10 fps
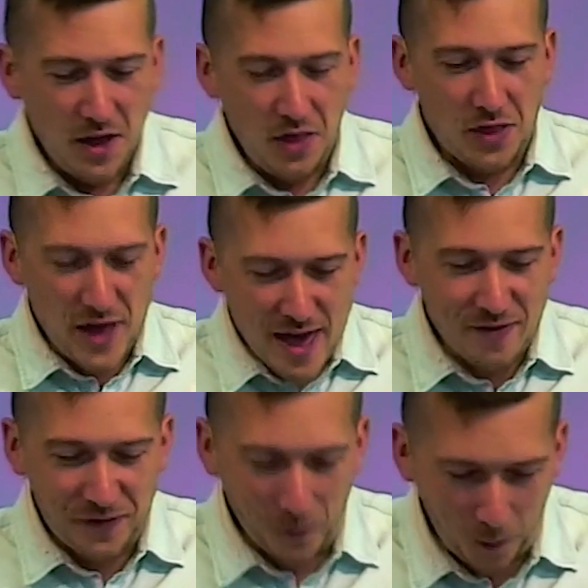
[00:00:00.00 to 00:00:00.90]

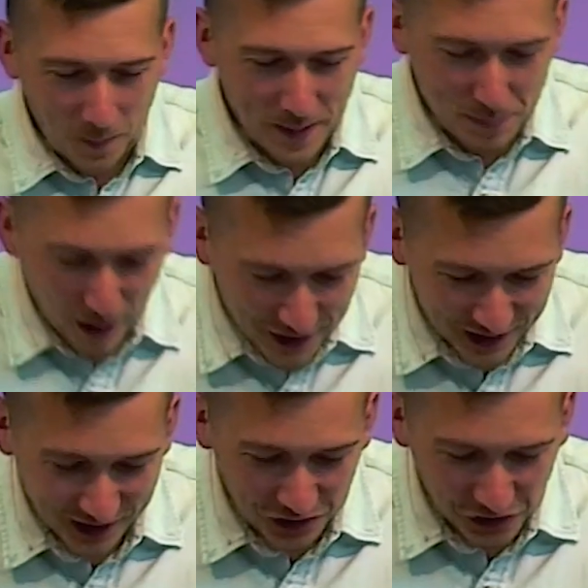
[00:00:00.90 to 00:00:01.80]
Therefore, my
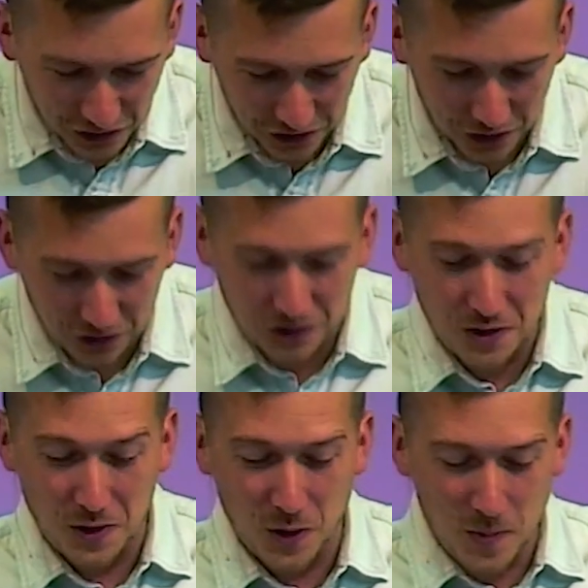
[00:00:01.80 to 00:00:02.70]
brothers and sisters,
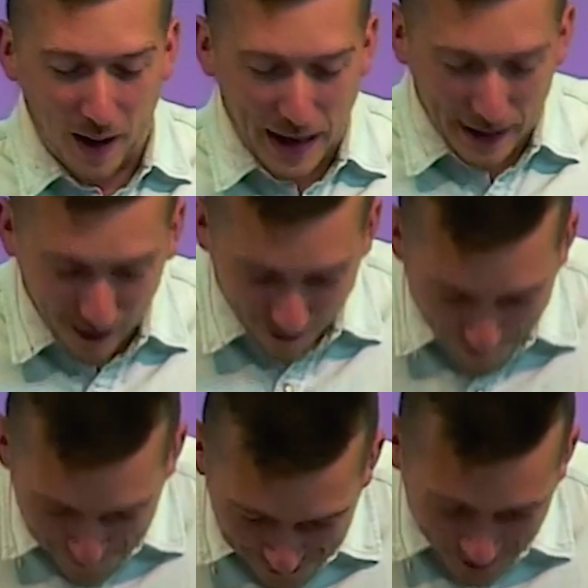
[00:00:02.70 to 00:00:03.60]
you whom I
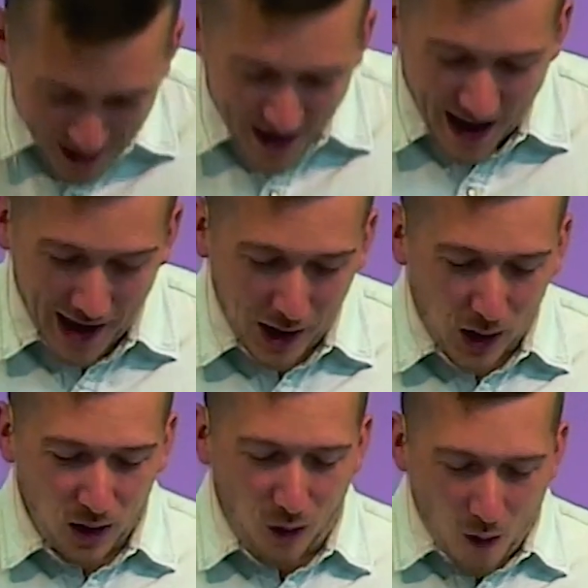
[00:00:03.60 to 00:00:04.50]
love
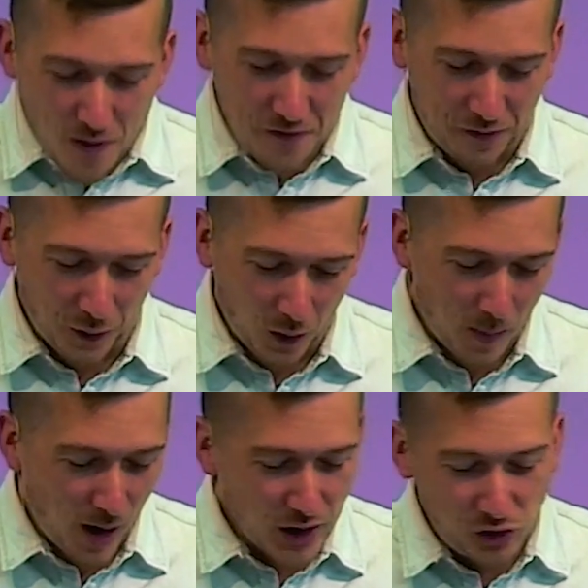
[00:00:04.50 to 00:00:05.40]
and long for,
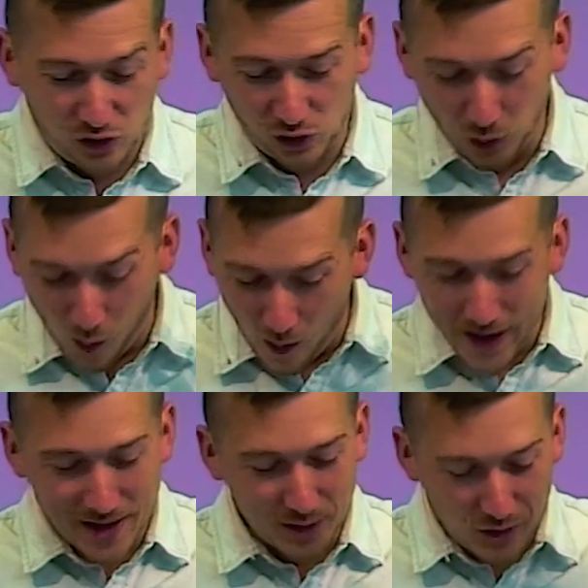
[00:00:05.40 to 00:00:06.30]
my
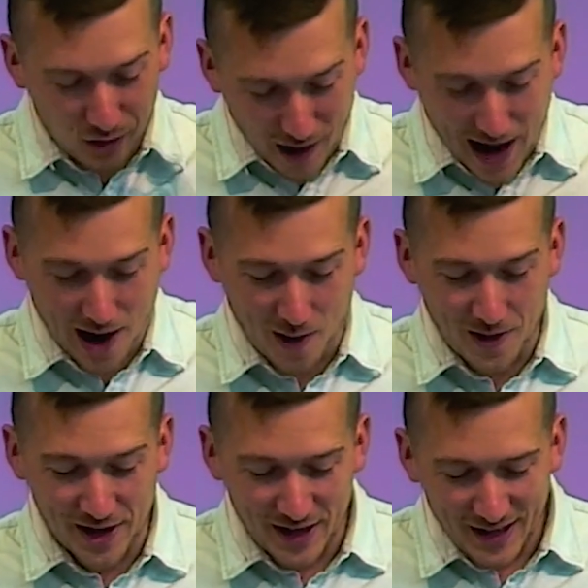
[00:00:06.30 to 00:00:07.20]
joy and crown,